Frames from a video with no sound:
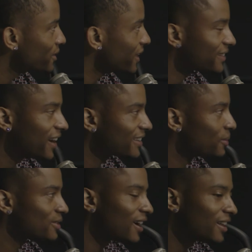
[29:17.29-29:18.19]
It ain't like they
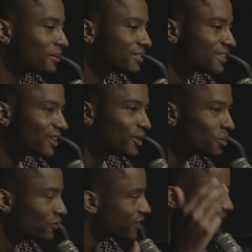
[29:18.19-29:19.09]
was calling me saying, yo,
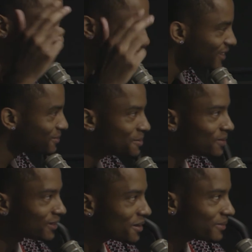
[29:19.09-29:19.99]
we finna fuck these
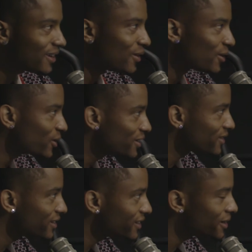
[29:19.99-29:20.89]
people up. They going crazy
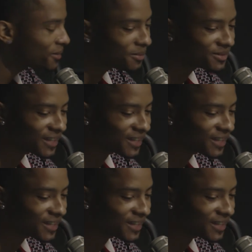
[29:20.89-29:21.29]
on the internet.